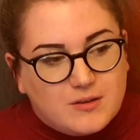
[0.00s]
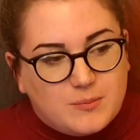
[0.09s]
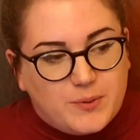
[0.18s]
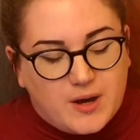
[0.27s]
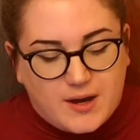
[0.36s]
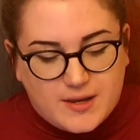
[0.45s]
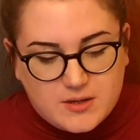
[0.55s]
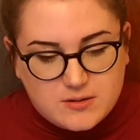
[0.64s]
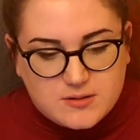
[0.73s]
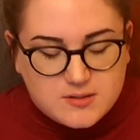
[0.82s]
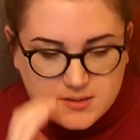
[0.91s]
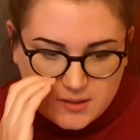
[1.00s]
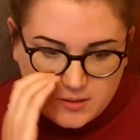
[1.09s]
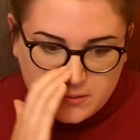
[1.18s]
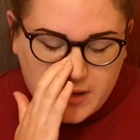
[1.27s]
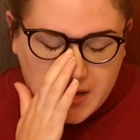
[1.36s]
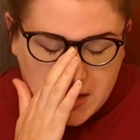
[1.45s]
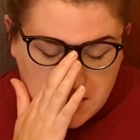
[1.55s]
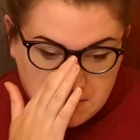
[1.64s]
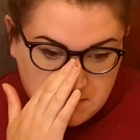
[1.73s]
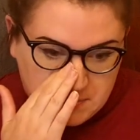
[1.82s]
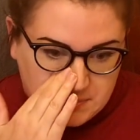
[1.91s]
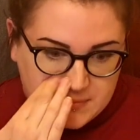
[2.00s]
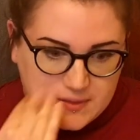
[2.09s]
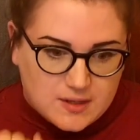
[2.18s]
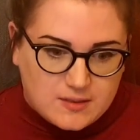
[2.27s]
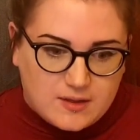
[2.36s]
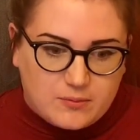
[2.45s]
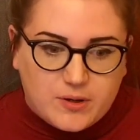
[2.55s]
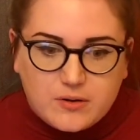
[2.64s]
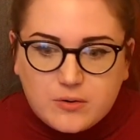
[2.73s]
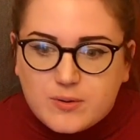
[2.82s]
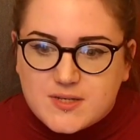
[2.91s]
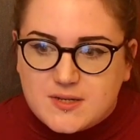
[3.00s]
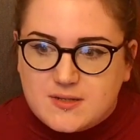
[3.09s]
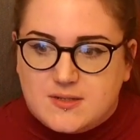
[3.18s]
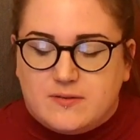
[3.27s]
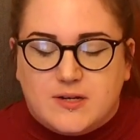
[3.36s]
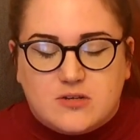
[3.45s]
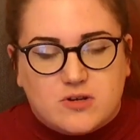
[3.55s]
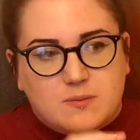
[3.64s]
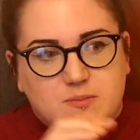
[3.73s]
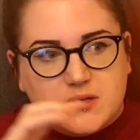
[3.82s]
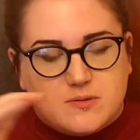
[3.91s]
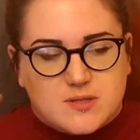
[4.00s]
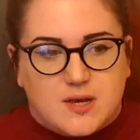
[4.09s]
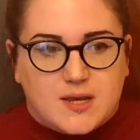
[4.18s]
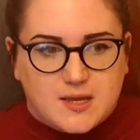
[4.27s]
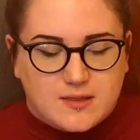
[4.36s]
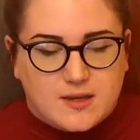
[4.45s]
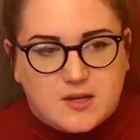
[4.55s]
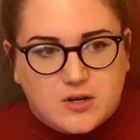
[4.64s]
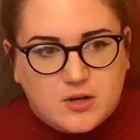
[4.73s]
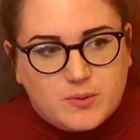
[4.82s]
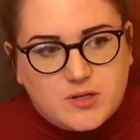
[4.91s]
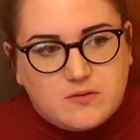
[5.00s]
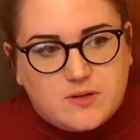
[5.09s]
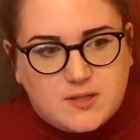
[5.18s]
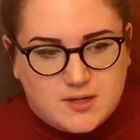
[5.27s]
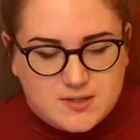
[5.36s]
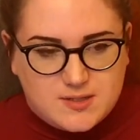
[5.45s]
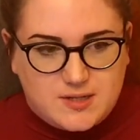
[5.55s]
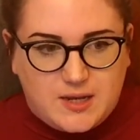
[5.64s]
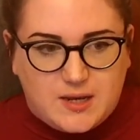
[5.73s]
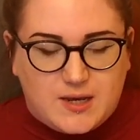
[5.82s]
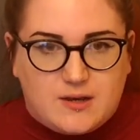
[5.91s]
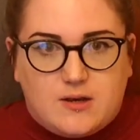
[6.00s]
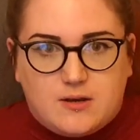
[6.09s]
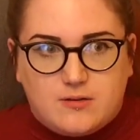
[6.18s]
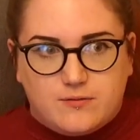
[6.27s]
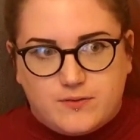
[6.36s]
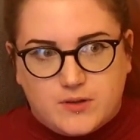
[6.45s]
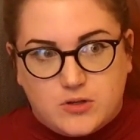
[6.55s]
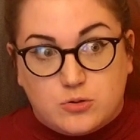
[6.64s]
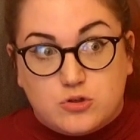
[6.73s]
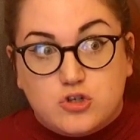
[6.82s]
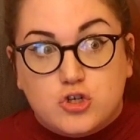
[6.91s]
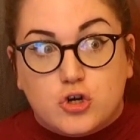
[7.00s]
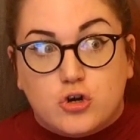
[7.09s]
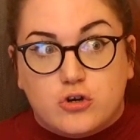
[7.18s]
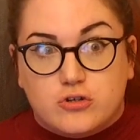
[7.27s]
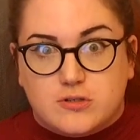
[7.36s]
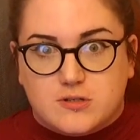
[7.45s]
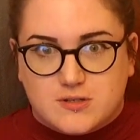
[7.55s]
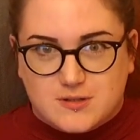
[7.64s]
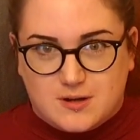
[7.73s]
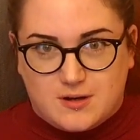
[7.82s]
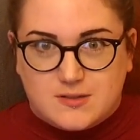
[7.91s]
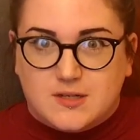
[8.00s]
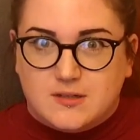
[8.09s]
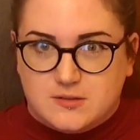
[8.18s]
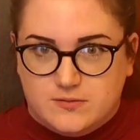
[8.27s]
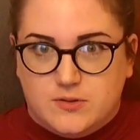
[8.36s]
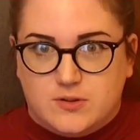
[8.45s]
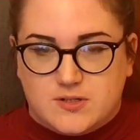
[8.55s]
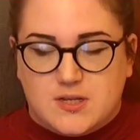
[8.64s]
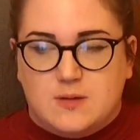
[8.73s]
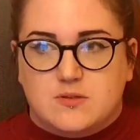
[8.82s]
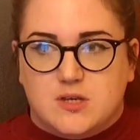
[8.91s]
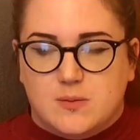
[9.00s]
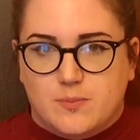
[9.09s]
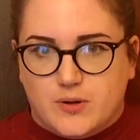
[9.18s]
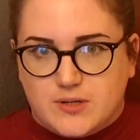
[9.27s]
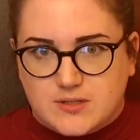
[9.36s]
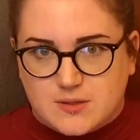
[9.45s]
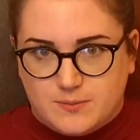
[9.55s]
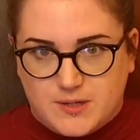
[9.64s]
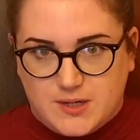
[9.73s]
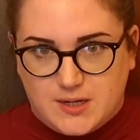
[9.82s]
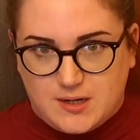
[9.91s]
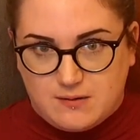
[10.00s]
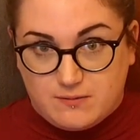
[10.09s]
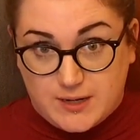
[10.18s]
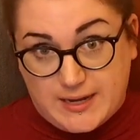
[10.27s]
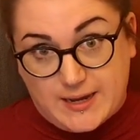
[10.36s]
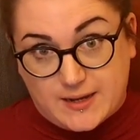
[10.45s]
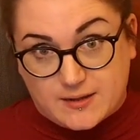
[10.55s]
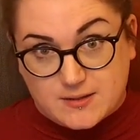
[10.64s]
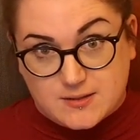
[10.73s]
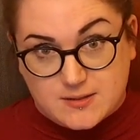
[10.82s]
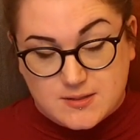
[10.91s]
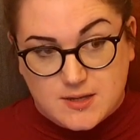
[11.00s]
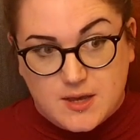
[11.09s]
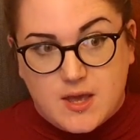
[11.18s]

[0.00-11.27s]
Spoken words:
But I used to, they weren't always necessarily dreams. It was like in that, you know, when you're in that state of you're just starting to fall asleep, so your body's completely relaxed,